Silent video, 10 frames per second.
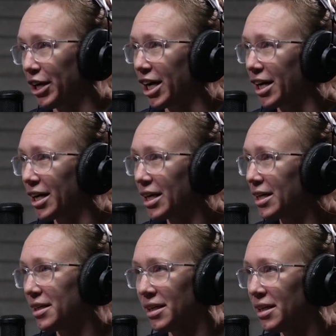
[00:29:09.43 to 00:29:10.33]
You can just
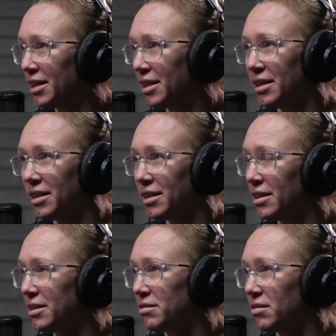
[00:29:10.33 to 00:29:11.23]
reduce weight,
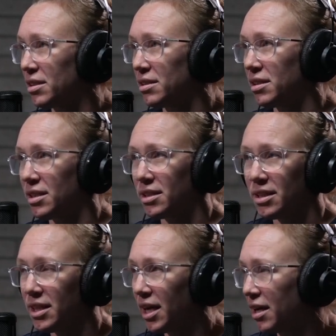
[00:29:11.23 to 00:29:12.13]
reduce range of motion
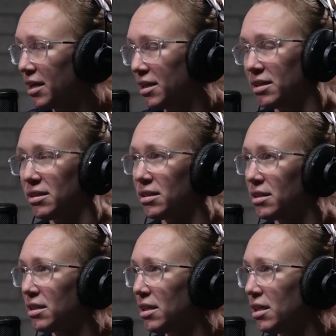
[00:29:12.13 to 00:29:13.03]
to accommodate
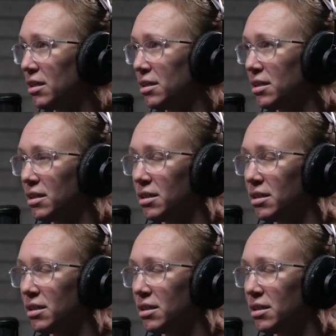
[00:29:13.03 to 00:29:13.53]
injuries and that type of stuff.